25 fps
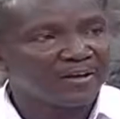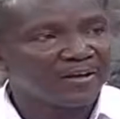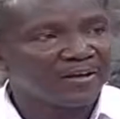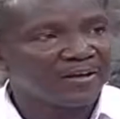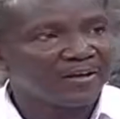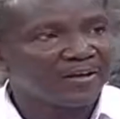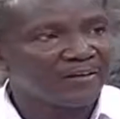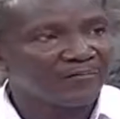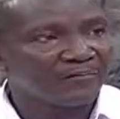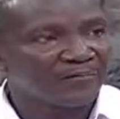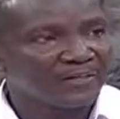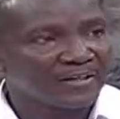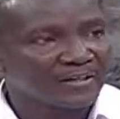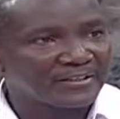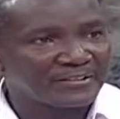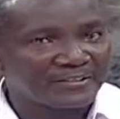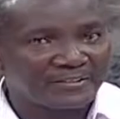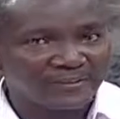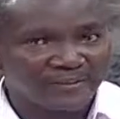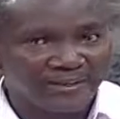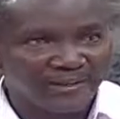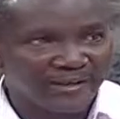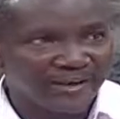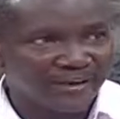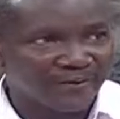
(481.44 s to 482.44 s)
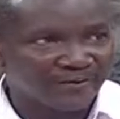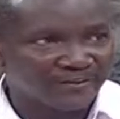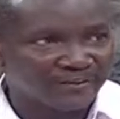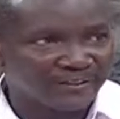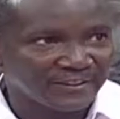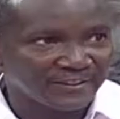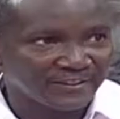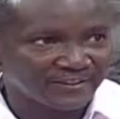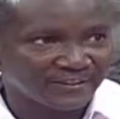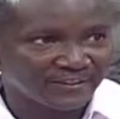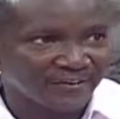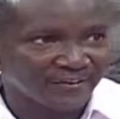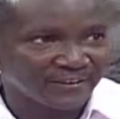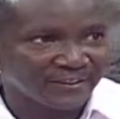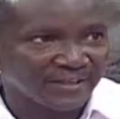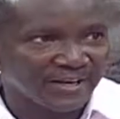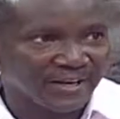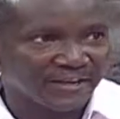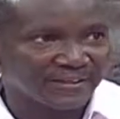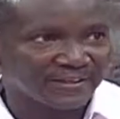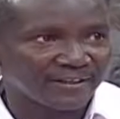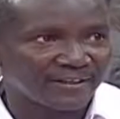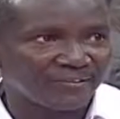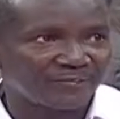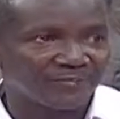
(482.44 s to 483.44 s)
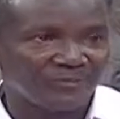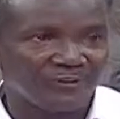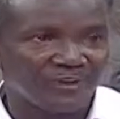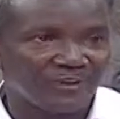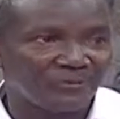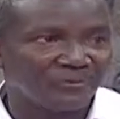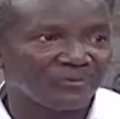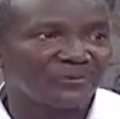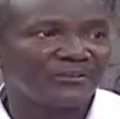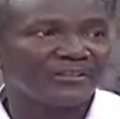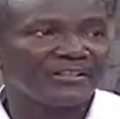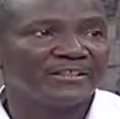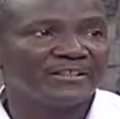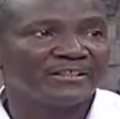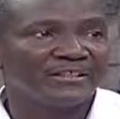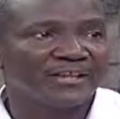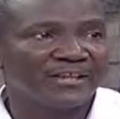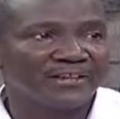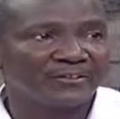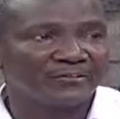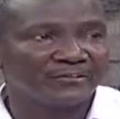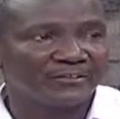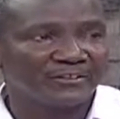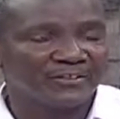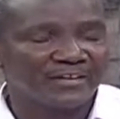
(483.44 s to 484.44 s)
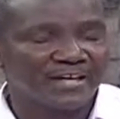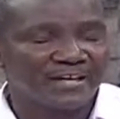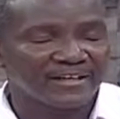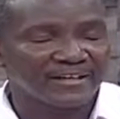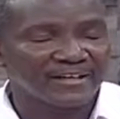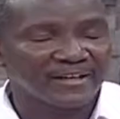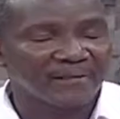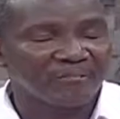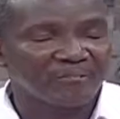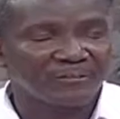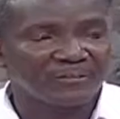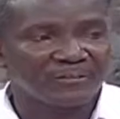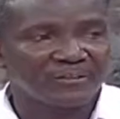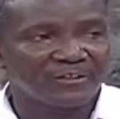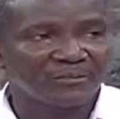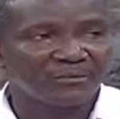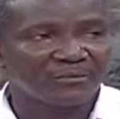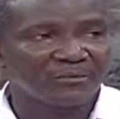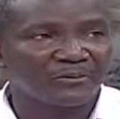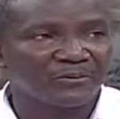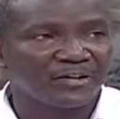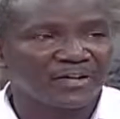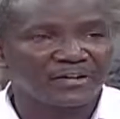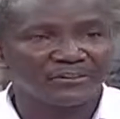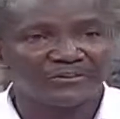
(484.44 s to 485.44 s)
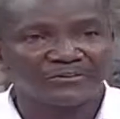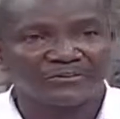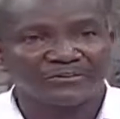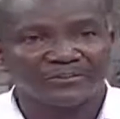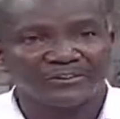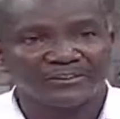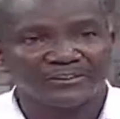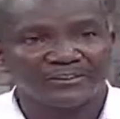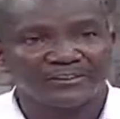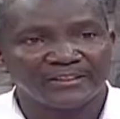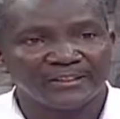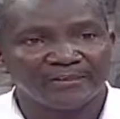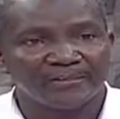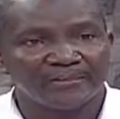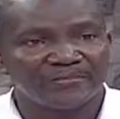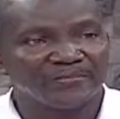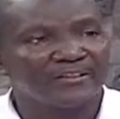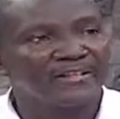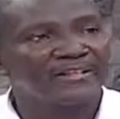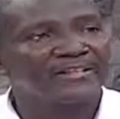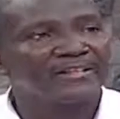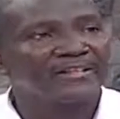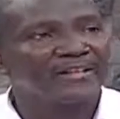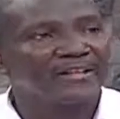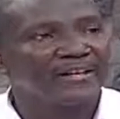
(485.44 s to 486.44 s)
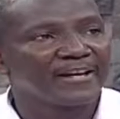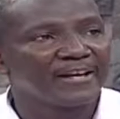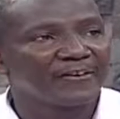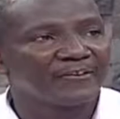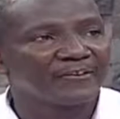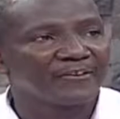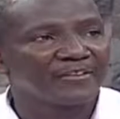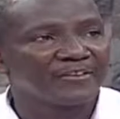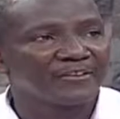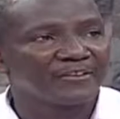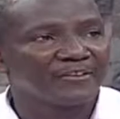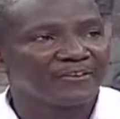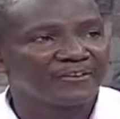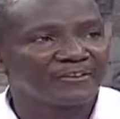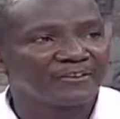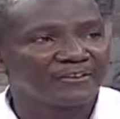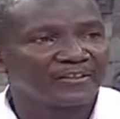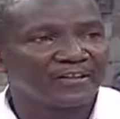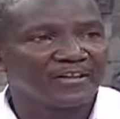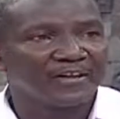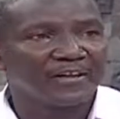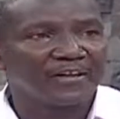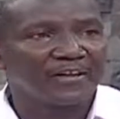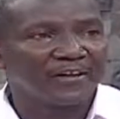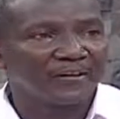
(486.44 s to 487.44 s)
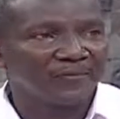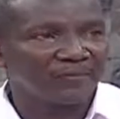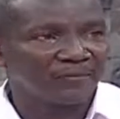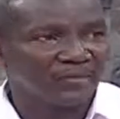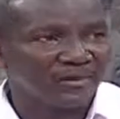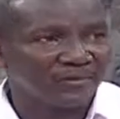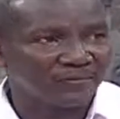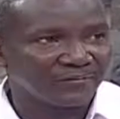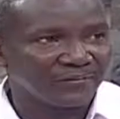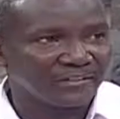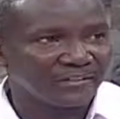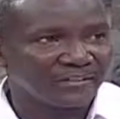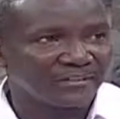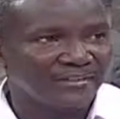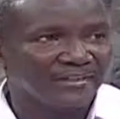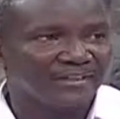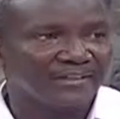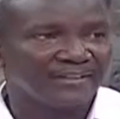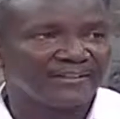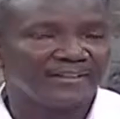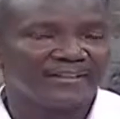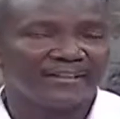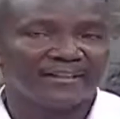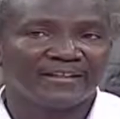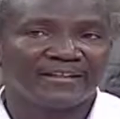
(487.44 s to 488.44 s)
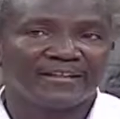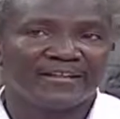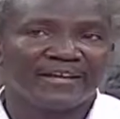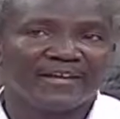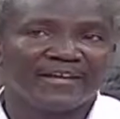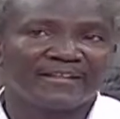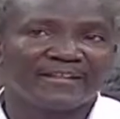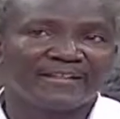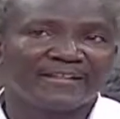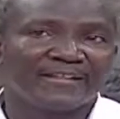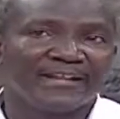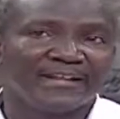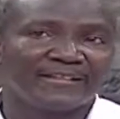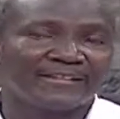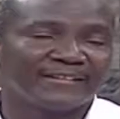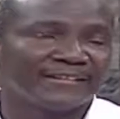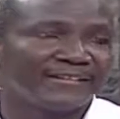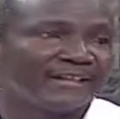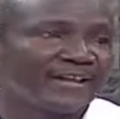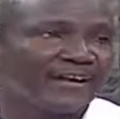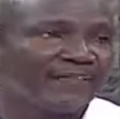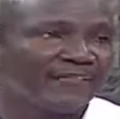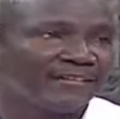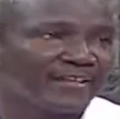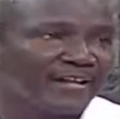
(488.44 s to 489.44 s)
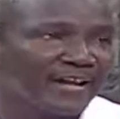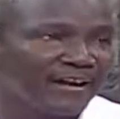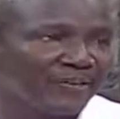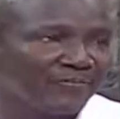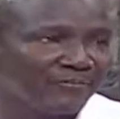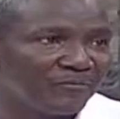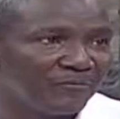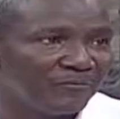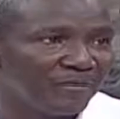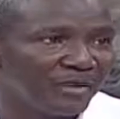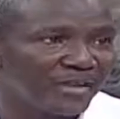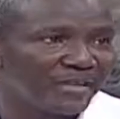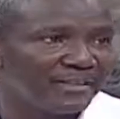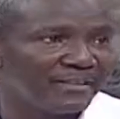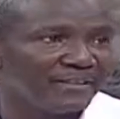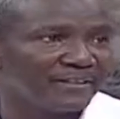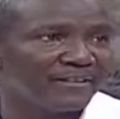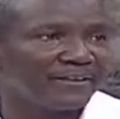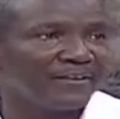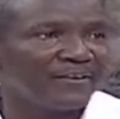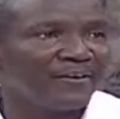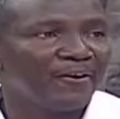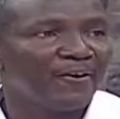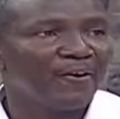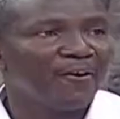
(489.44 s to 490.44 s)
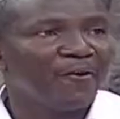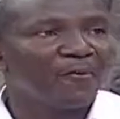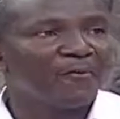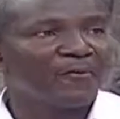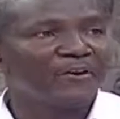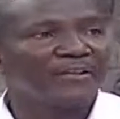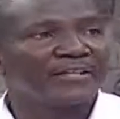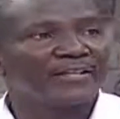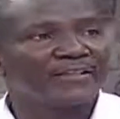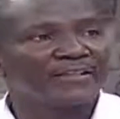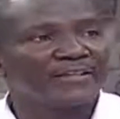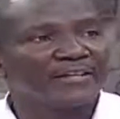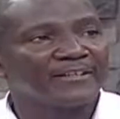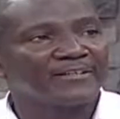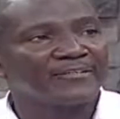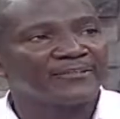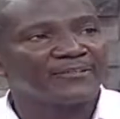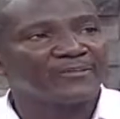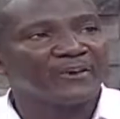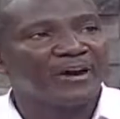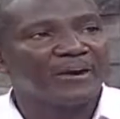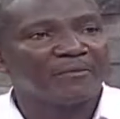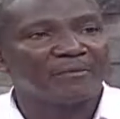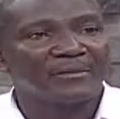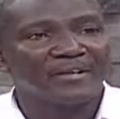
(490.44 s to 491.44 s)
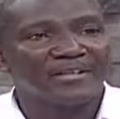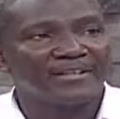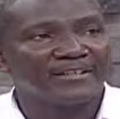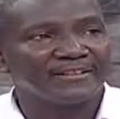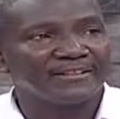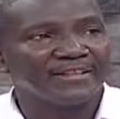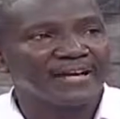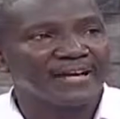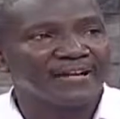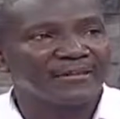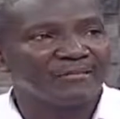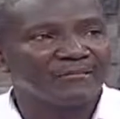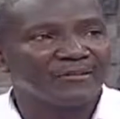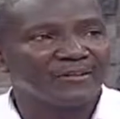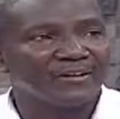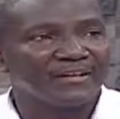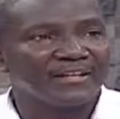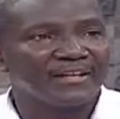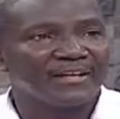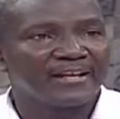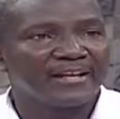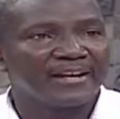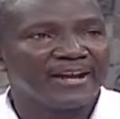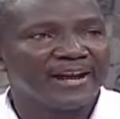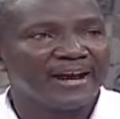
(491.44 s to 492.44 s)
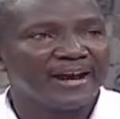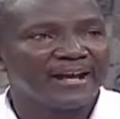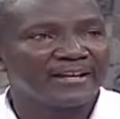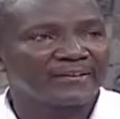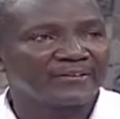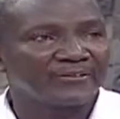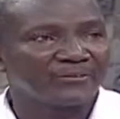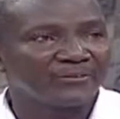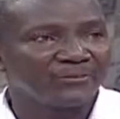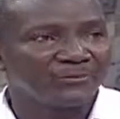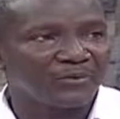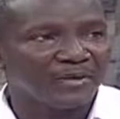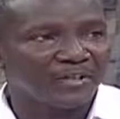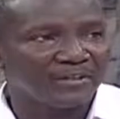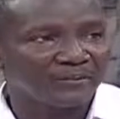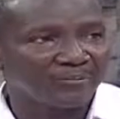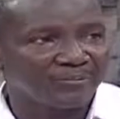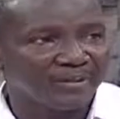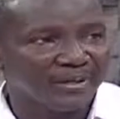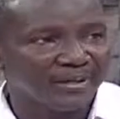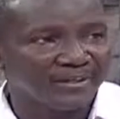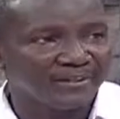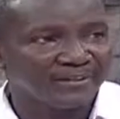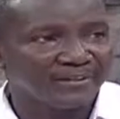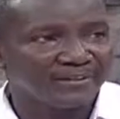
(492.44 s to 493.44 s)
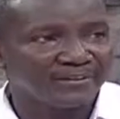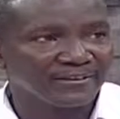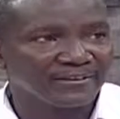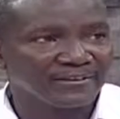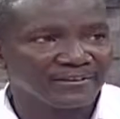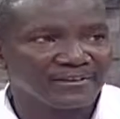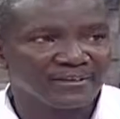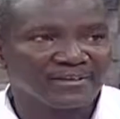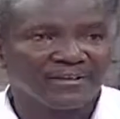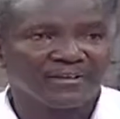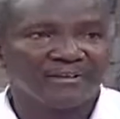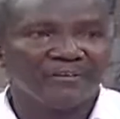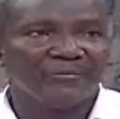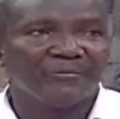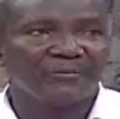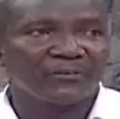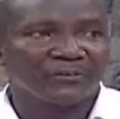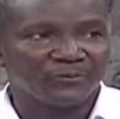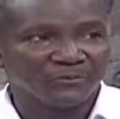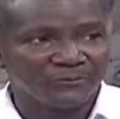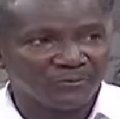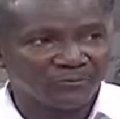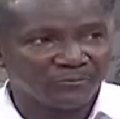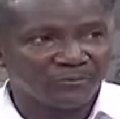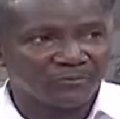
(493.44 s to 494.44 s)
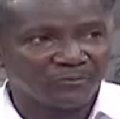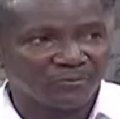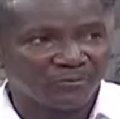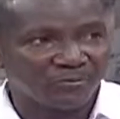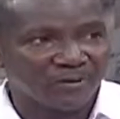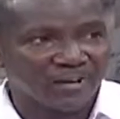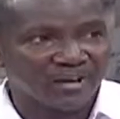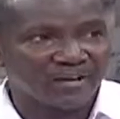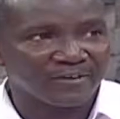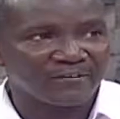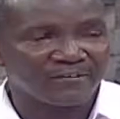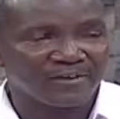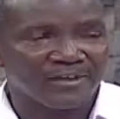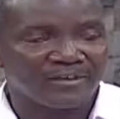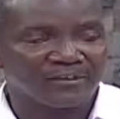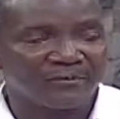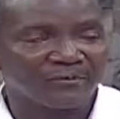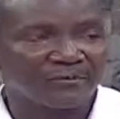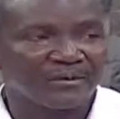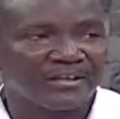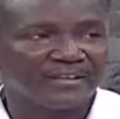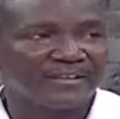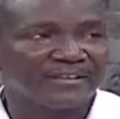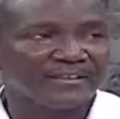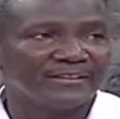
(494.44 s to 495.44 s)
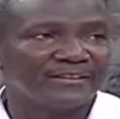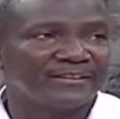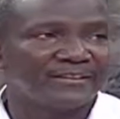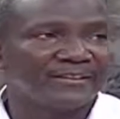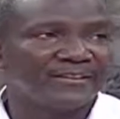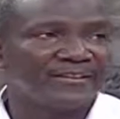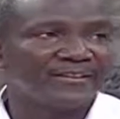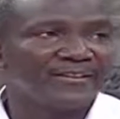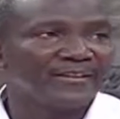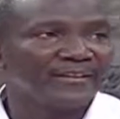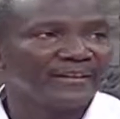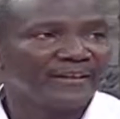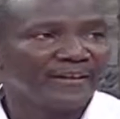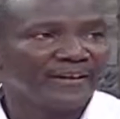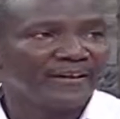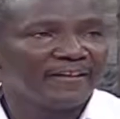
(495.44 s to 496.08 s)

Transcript: if the chicken house is not catered for well, because this study was done in a poultry production system, if the chicken house is not well ventilated and it doesn't have enough bedding, what tends to happen is the animal then has wet bedding because of the poor environment it's in.